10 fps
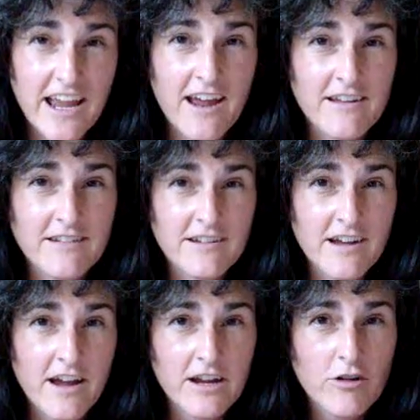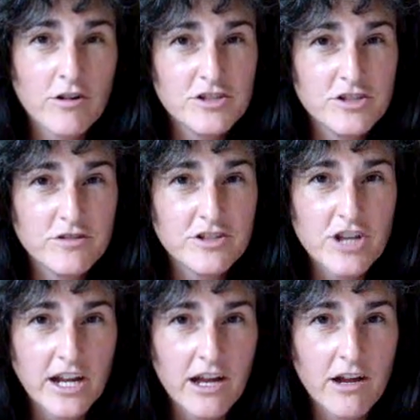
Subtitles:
and I encourage you to check